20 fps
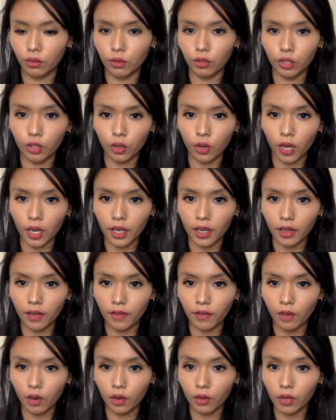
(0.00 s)
so I have
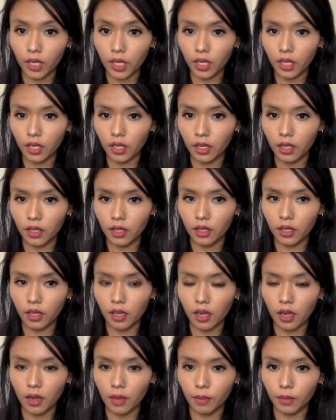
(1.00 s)
already
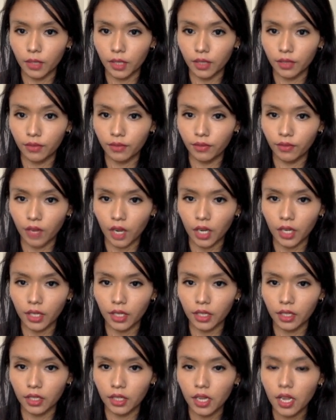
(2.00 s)
um,
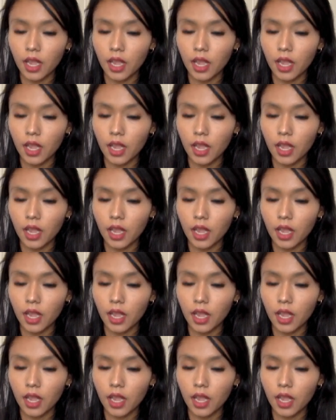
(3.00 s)
defined